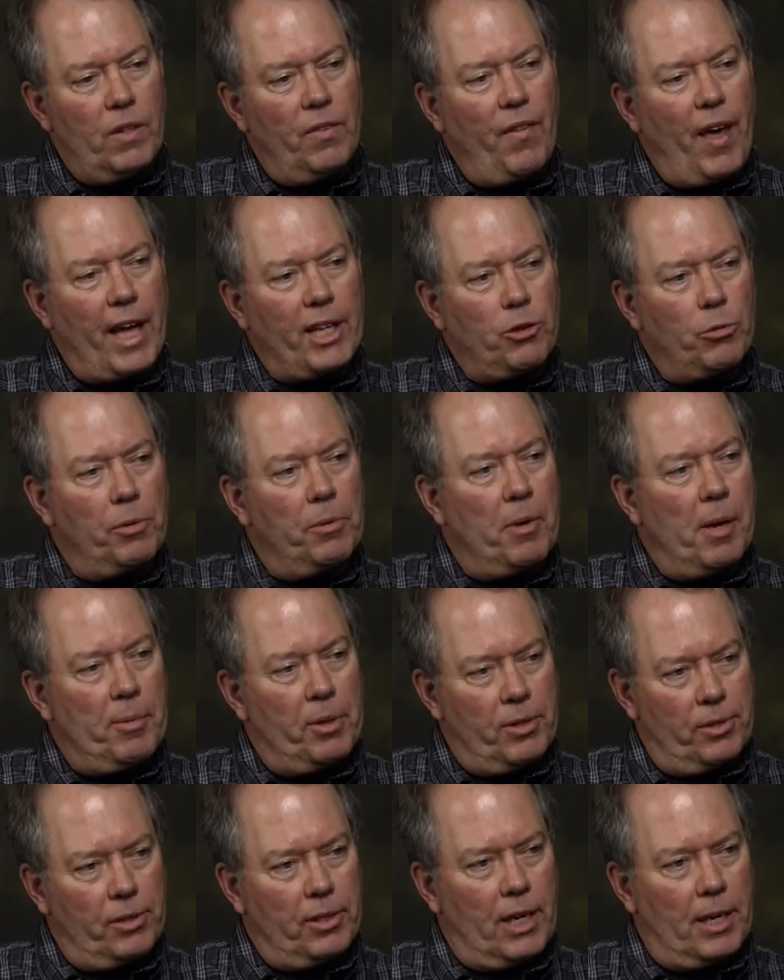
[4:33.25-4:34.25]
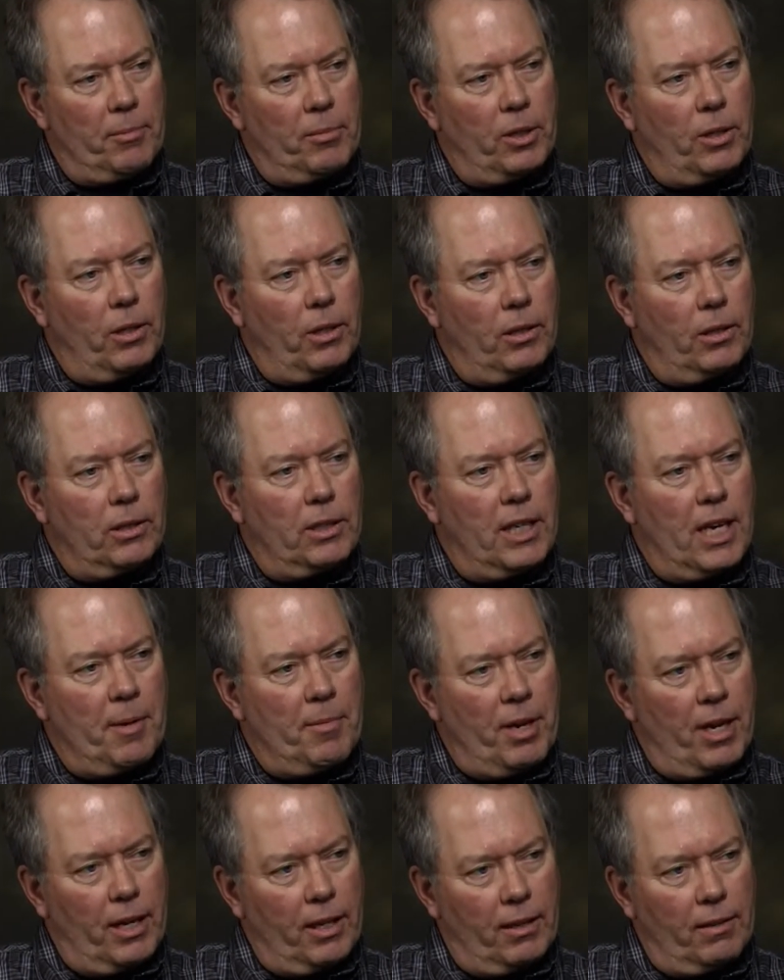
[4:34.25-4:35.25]
That's when maybe it's time to call a little
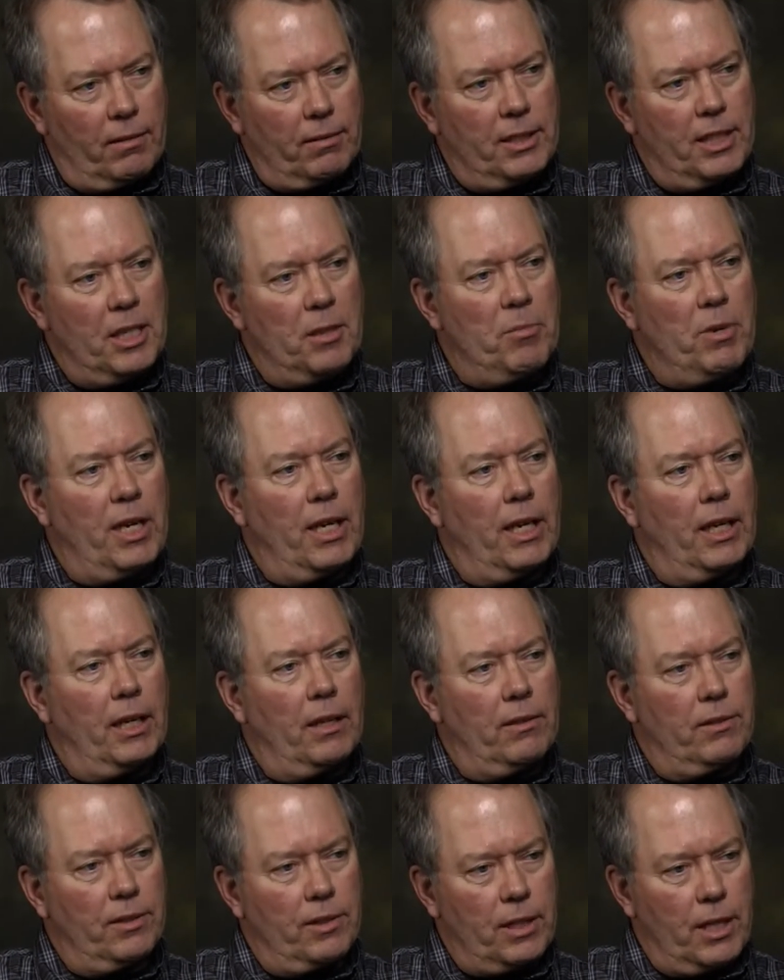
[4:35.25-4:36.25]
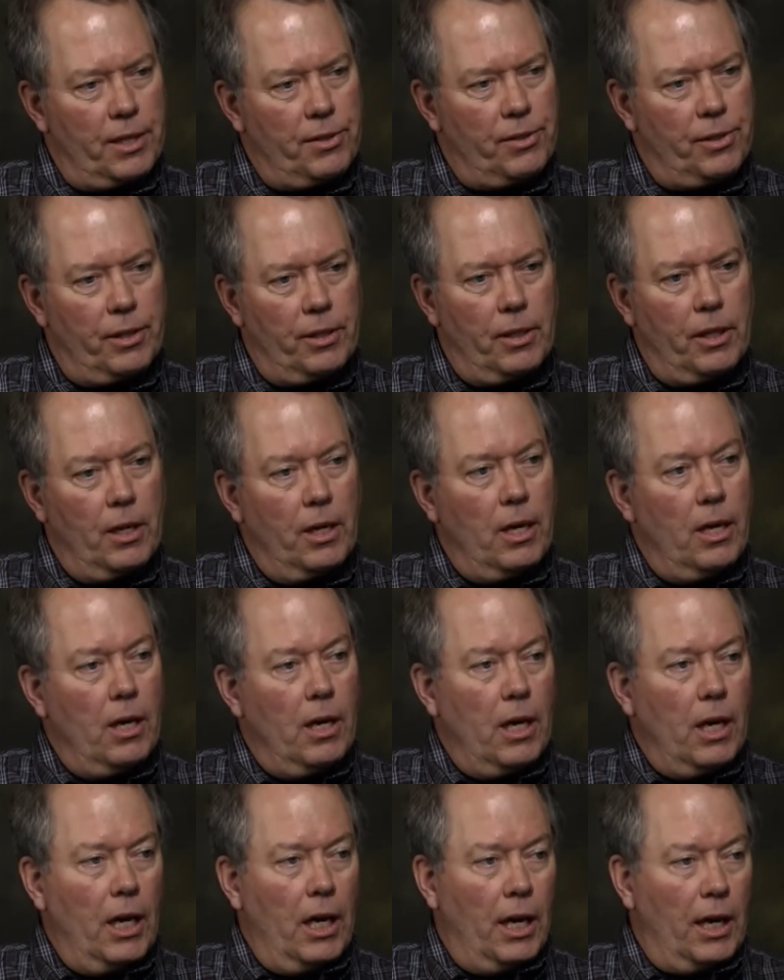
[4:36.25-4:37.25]
timeout, a little team meeting, discuss it.
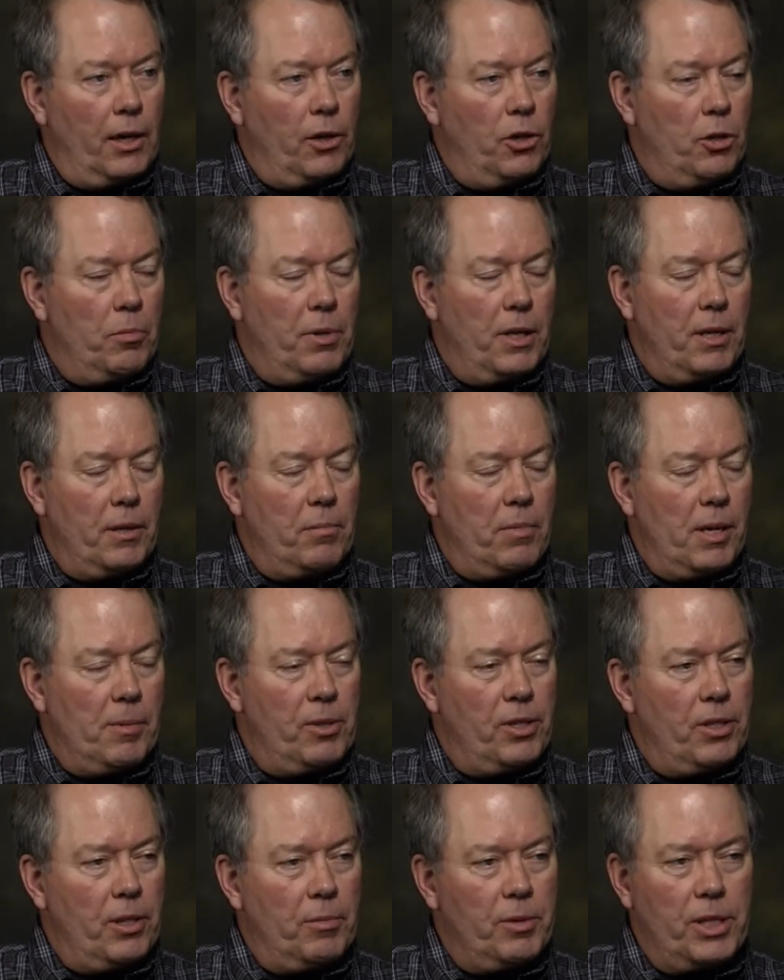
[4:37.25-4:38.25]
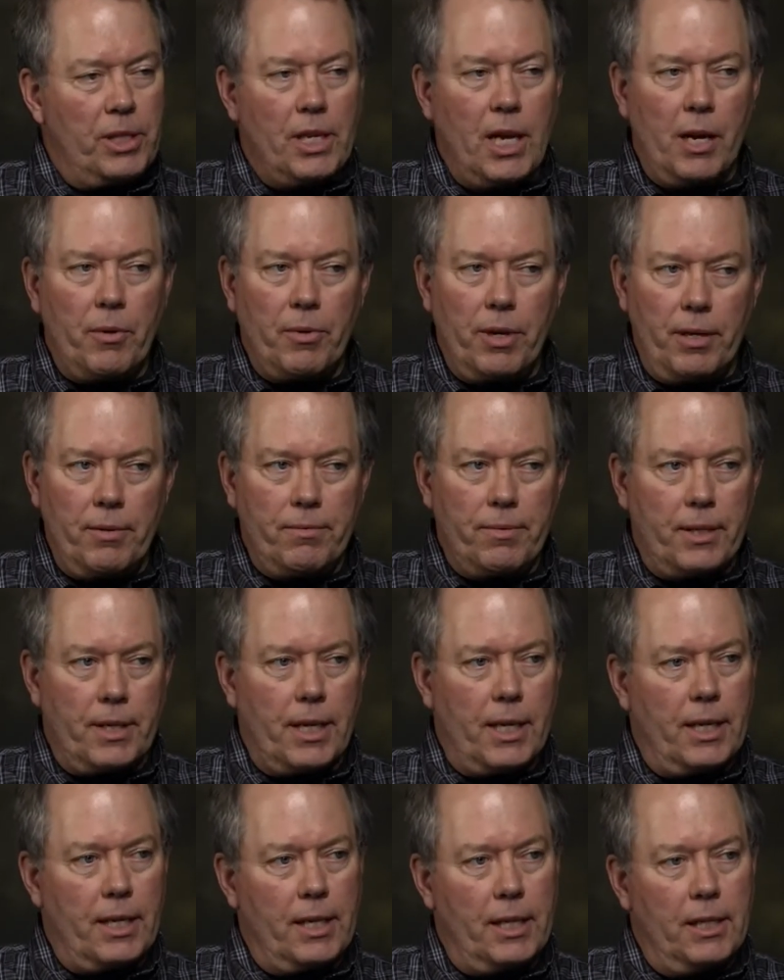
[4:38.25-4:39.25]
And it could be that maybe somebody's not ready for
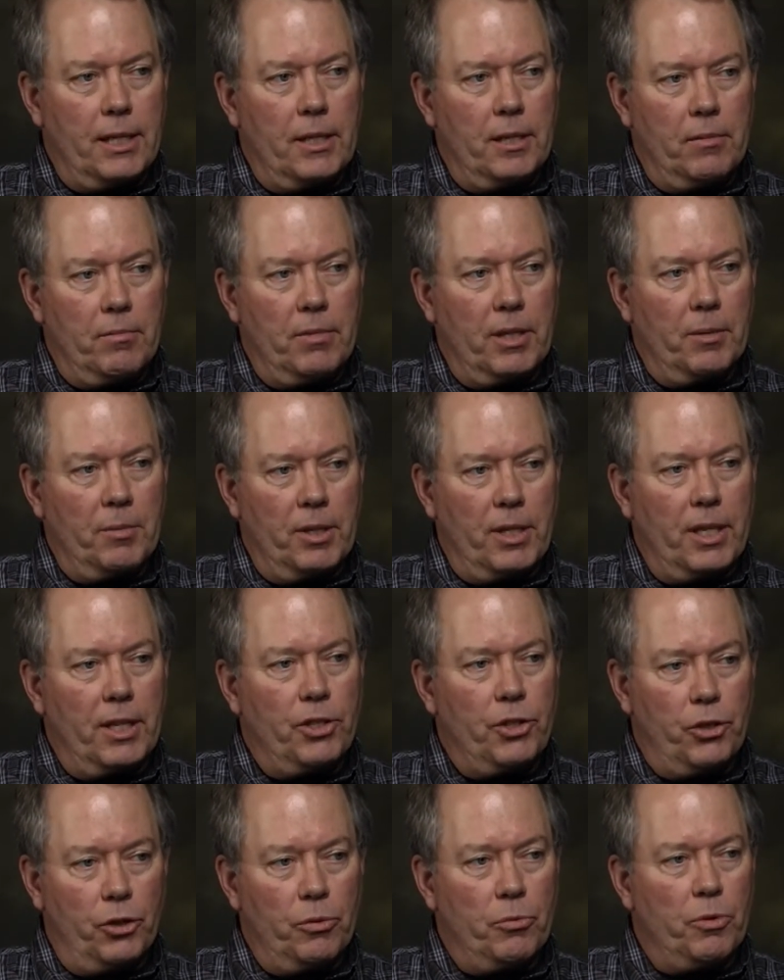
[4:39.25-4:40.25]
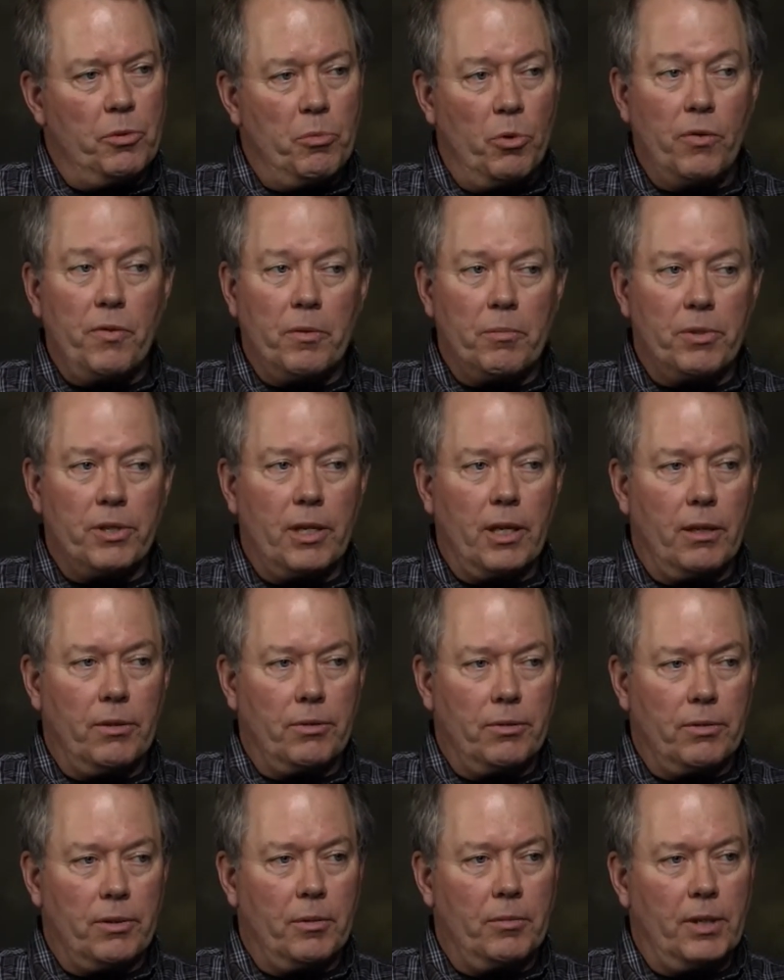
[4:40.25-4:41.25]
that and that maybe they should remove
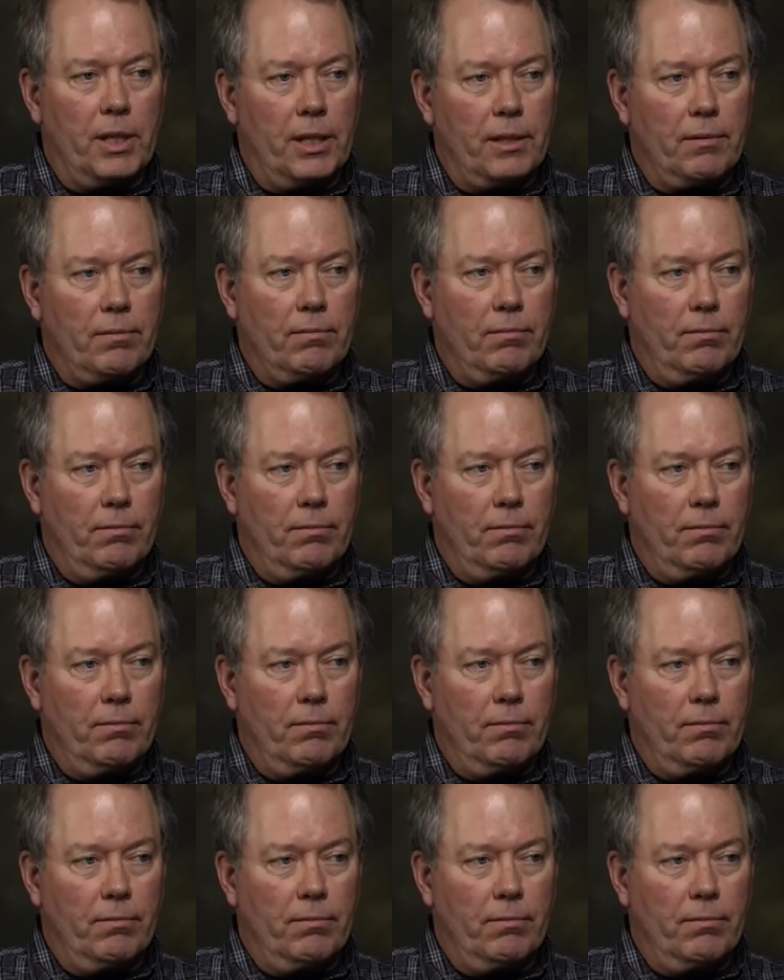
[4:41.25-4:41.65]
themselves from that,